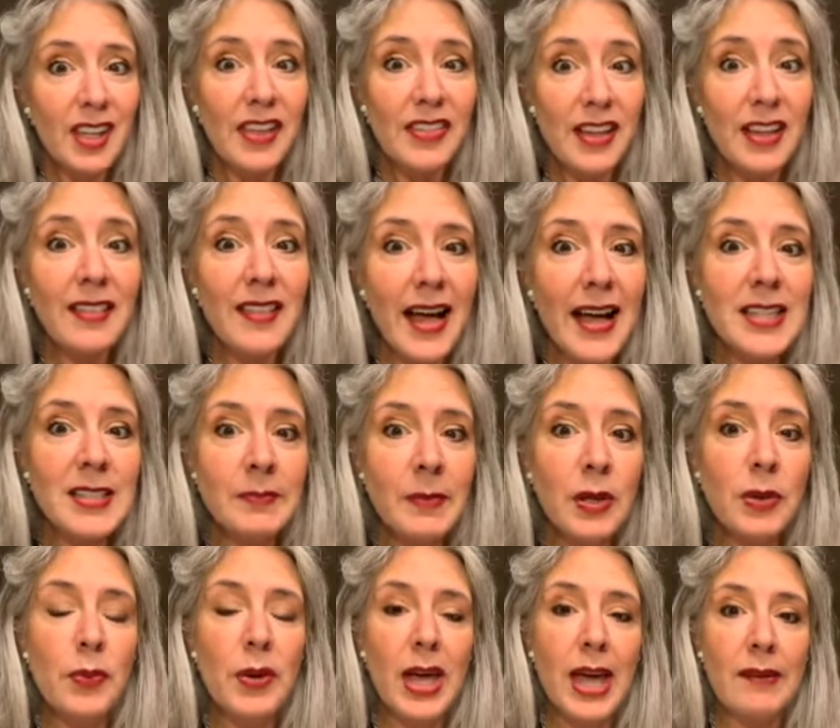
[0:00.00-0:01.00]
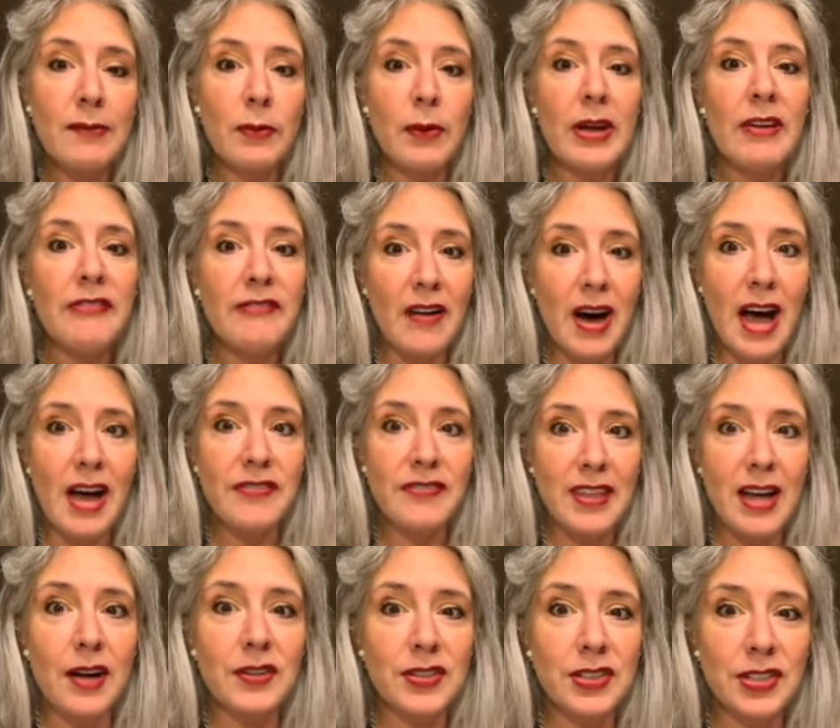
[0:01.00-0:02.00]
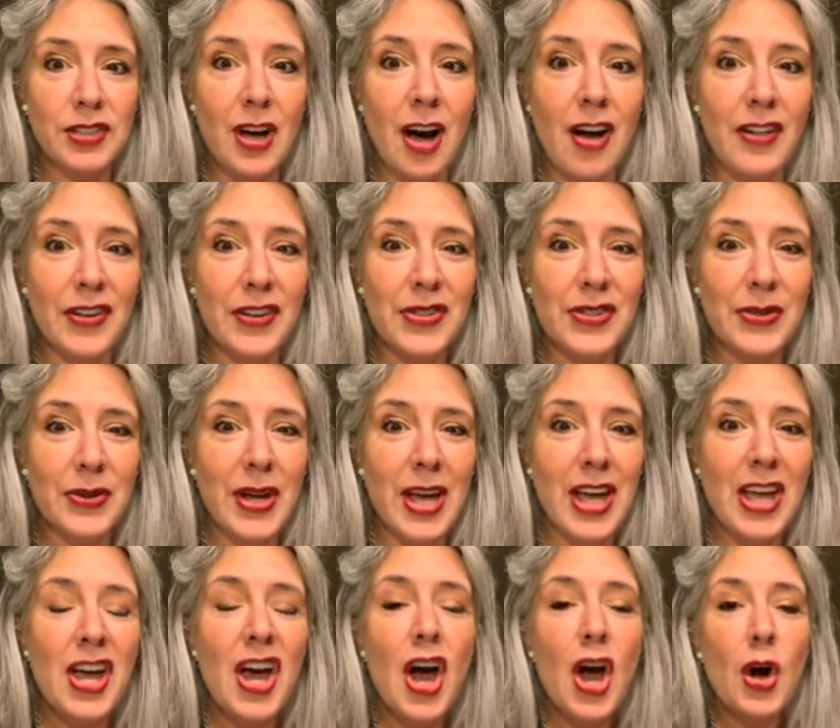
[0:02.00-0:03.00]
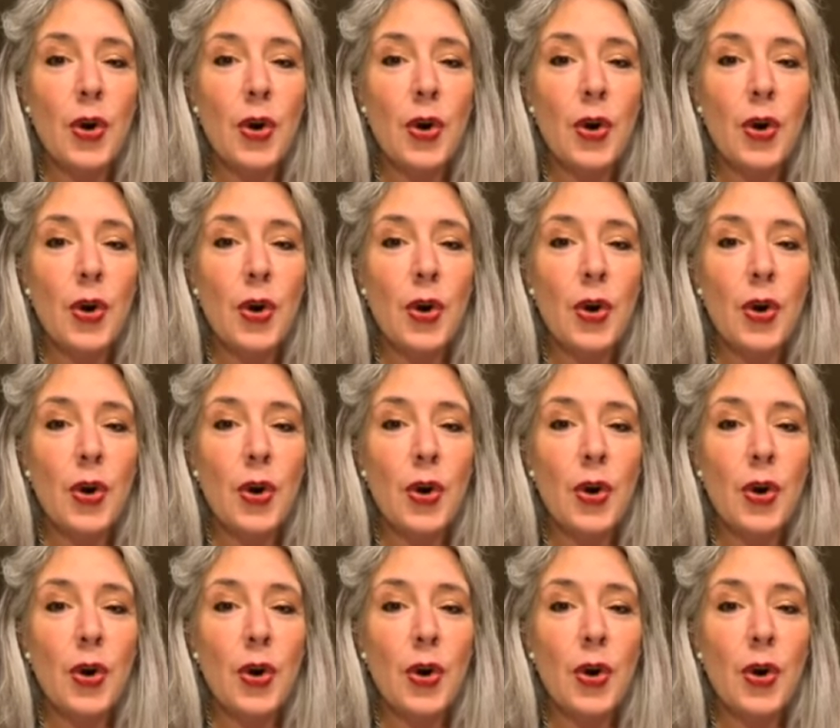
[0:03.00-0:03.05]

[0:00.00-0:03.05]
that last month we gave away $5,000, okay?